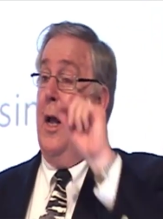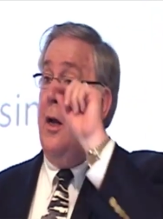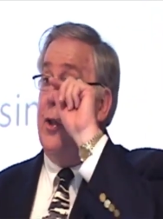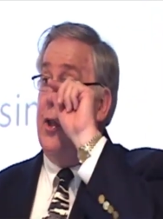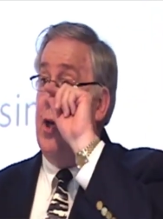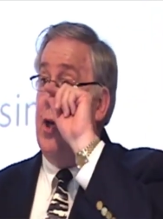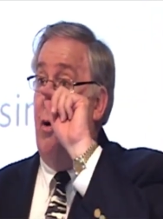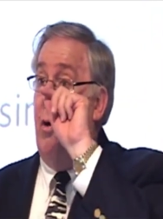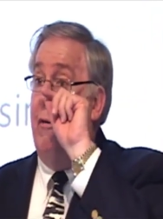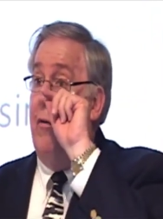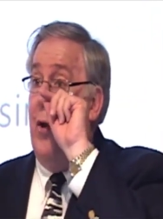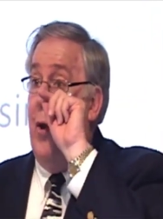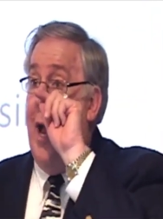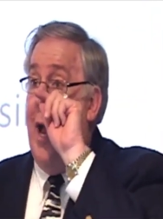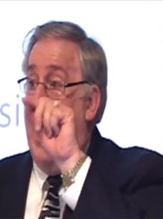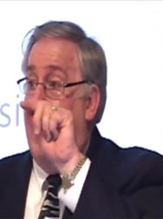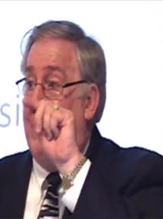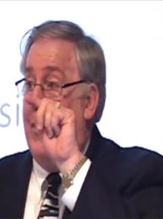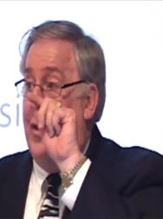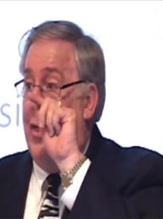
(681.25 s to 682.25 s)
So if you
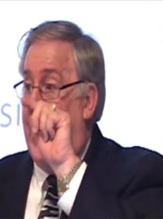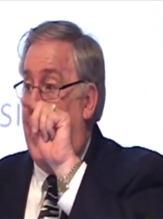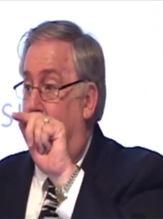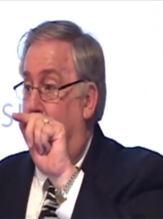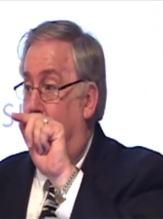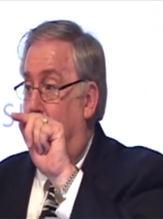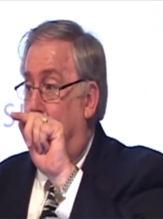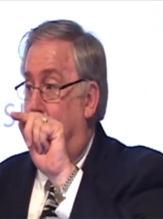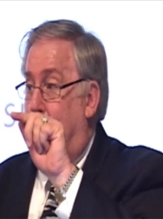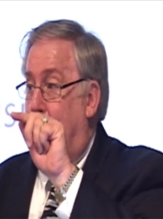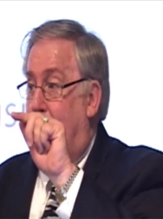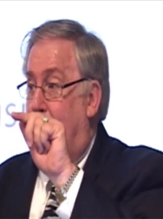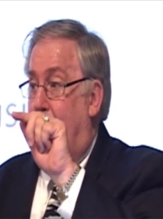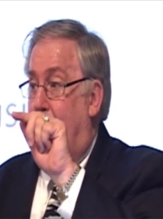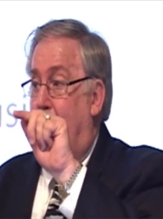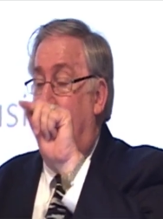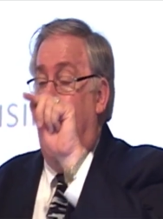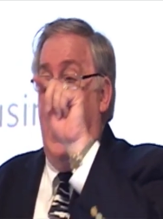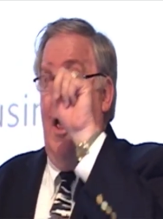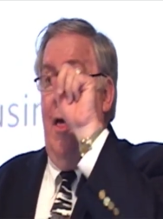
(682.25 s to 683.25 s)
have a
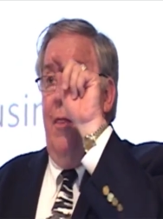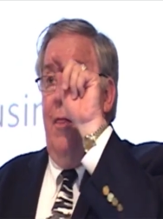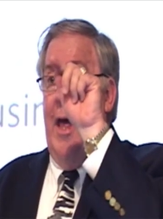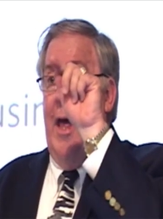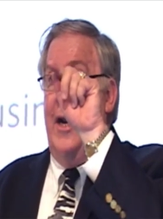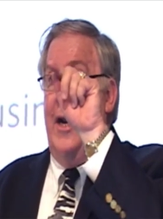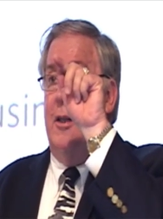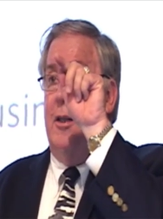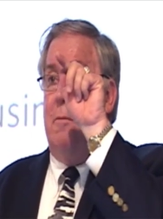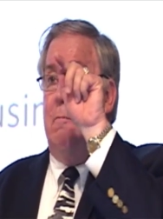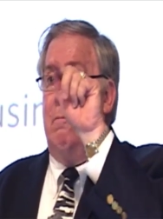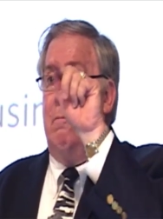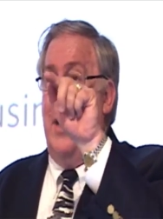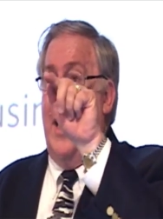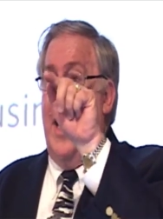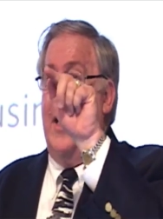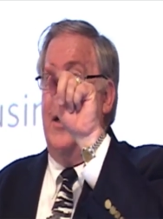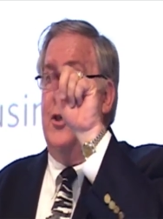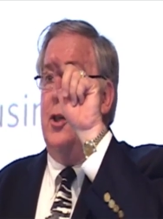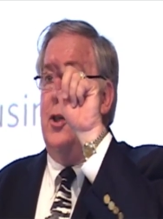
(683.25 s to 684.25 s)
therapy that is
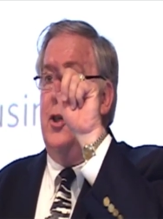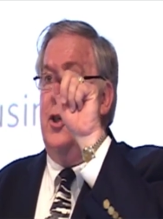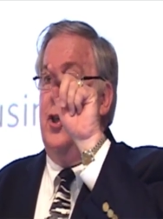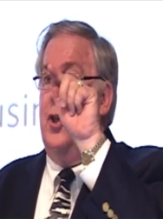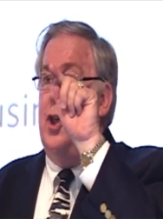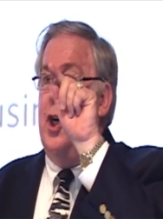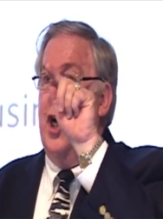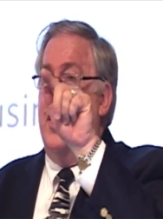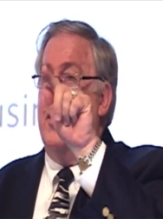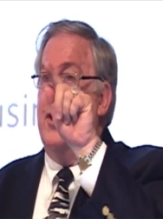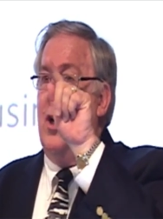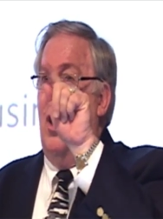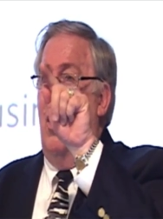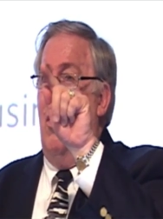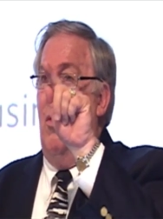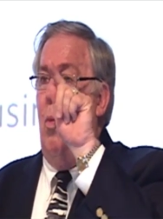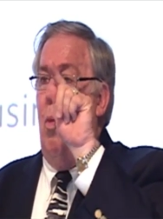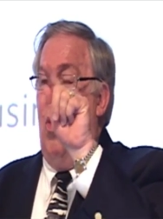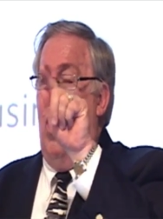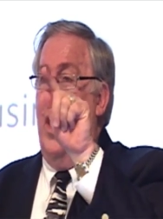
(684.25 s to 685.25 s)
based just
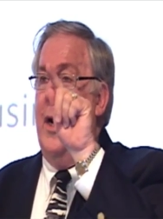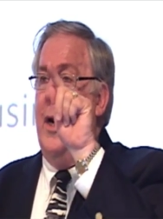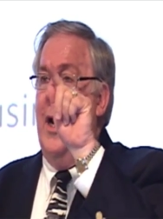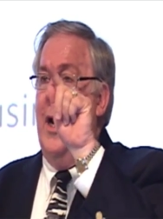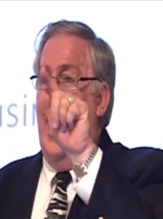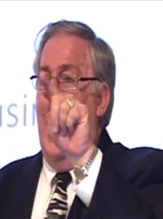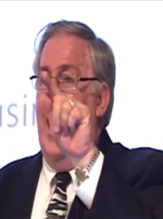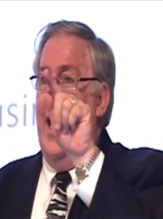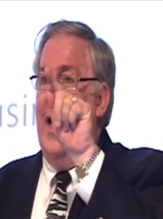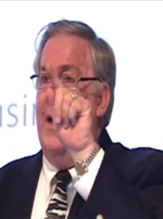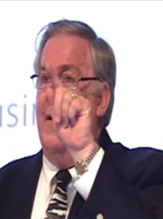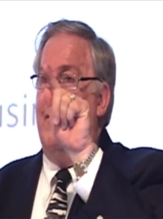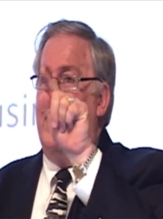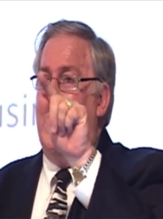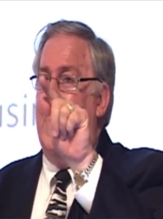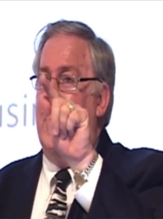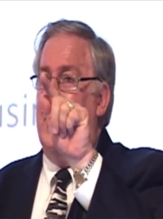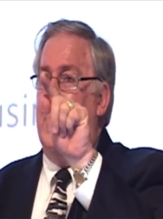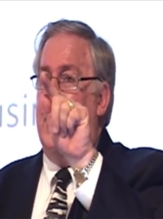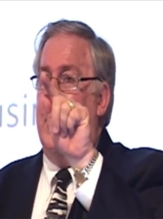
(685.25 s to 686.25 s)
on one kind of
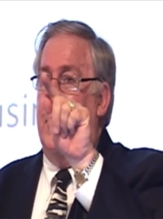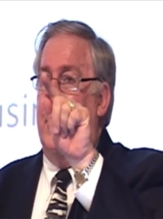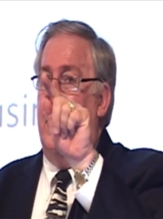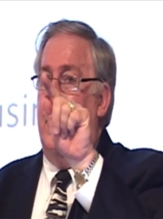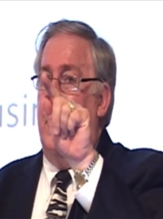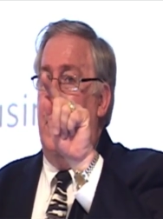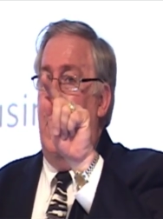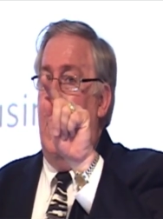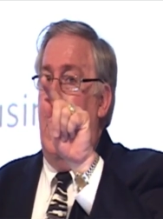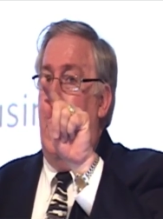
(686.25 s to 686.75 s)
tissue,